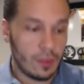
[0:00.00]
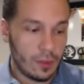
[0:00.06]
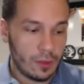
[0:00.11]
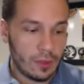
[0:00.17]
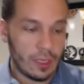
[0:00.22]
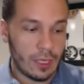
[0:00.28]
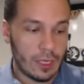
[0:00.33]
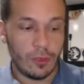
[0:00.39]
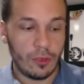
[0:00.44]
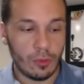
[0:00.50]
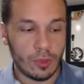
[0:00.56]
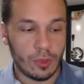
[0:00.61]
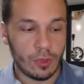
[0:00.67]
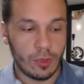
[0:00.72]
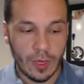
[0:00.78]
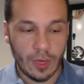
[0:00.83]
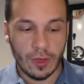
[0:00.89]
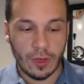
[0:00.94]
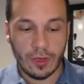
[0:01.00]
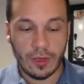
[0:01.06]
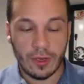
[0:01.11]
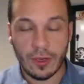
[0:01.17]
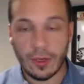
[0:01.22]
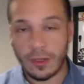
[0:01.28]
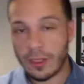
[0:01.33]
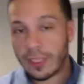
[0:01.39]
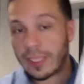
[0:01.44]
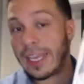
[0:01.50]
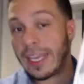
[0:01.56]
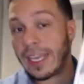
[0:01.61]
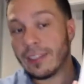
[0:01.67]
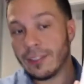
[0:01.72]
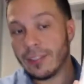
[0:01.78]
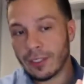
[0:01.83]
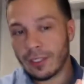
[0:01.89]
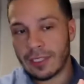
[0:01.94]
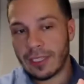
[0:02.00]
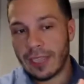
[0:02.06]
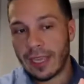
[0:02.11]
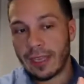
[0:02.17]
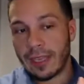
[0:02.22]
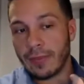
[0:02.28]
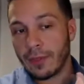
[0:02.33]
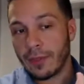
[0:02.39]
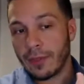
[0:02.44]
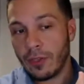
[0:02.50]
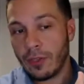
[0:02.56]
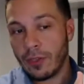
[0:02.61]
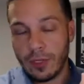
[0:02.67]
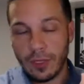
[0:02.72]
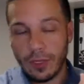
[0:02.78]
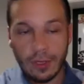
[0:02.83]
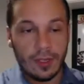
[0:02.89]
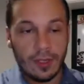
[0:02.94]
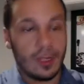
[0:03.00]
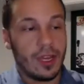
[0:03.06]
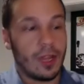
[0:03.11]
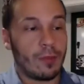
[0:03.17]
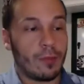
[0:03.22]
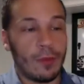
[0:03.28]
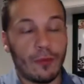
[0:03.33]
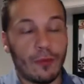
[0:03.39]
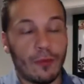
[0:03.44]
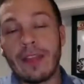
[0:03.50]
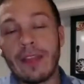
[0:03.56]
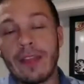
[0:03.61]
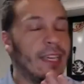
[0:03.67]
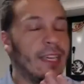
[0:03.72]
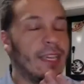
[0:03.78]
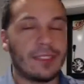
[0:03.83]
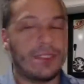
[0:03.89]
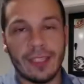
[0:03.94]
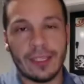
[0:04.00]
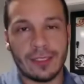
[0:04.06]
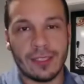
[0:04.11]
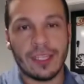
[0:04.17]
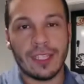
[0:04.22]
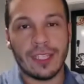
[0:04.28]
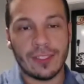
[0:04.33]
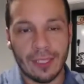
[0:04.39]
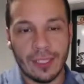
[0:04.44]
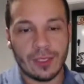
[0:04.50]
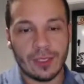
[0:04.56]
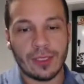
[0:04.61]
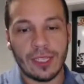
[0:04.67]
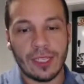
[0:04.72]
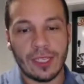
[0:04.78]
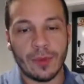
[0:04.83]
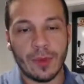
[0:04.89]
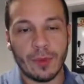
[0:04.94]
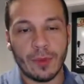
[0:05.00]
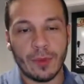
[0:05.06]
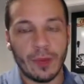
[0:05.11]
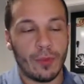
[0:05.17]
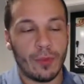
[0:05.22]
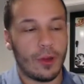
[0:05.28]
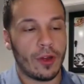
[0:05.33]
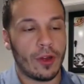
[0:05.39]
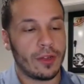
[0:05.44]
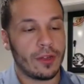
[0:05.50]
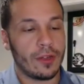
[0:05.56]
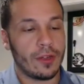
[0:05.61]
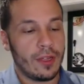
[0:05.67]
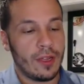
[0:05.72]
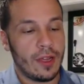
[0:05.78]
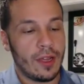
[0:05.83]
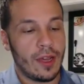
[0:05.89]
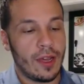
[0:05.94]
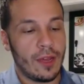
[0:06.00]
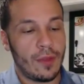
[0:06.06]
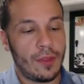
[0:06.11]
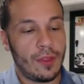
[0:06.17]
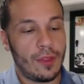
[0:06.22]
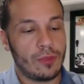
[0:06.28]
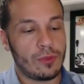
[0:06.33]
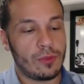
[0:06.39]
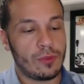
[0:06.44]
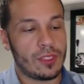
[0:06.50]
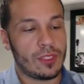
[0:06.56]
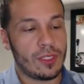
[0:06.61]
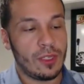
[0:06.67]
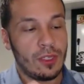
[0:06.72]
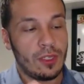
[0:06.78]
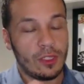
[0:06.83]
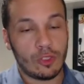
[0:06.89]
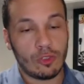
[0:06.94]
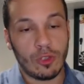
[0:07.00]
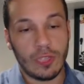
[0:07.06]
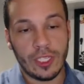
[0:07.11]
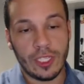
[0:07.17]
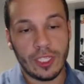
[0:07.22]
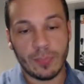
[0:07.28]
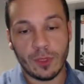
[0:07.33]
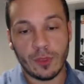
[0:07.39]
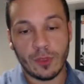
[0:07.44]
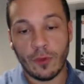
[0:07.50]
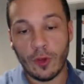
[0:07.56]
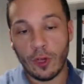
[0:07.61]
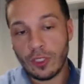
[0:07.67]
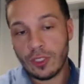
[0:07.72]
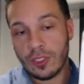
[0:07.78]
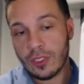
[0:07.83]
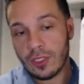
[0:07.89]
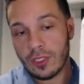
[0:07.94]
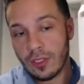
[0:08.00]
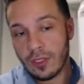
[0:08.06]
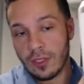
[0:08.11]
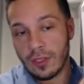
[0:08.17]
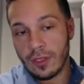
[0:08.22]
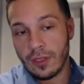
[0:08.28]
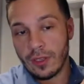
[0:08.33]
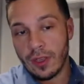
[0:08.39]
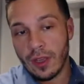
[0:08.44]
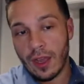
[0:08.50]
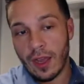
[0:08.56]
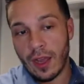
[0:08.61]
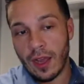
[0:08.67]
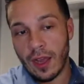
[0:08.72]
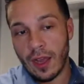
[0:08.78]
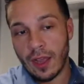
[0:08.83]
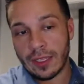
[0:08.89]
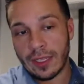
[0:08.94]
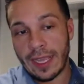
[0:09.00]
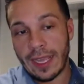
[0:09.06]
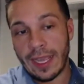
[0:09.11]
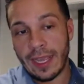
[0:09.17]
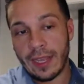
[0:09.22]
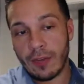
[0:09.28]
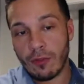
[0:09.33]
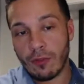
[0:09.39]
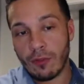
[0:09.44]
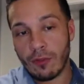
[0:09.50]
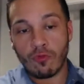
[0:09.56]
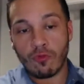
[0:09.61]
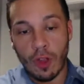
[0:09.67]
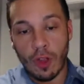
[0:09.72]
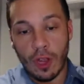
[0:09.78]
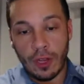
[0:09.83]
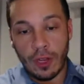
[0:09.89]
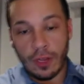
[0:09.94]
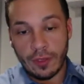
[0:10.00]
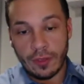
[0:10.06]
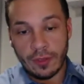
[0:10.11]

now you know what the beer, the can looks like. And, you know, uh, before I even get to this, let's let's say something pretty important. Uh, this was Trillium's first uh, can run